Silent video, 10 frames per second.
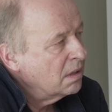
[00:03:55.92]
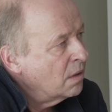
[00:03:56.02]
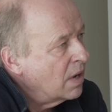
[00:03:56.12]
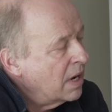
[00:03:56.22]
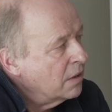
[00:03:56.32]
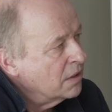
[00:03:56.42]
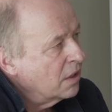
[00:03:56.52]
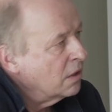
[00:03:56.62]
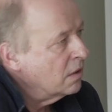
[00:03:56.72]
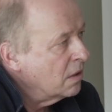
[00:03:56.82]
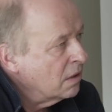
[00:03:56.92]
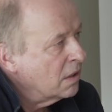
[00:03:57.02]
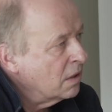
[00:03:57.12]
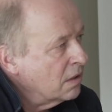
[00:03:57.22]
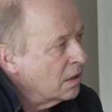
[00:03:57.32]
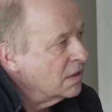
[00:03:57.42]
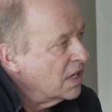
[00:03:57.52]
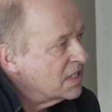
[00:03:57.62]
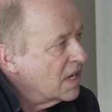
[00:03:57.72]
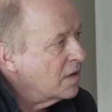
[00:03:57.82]
you are on, on, on, on
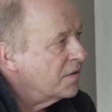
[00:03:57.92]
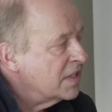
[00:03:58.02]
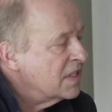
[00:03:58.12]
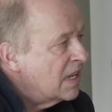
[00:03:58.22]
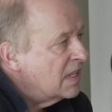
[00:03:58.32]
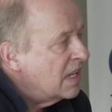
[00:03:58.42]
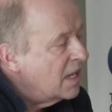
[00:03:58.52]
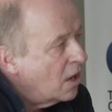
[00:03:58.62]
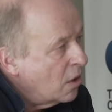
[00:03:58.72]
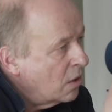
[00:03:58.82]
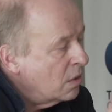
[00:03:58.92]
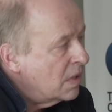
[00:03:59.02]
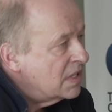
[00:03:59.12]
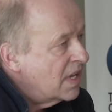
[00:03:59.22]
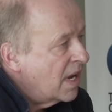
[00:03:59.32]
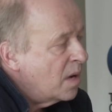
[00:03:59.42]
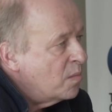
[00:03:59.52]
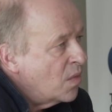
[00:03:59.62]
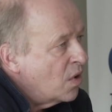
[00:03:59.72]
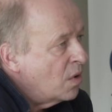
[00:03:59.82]
the surface. There, there, always there are
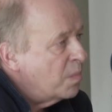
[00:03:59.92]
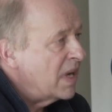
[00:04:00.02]
more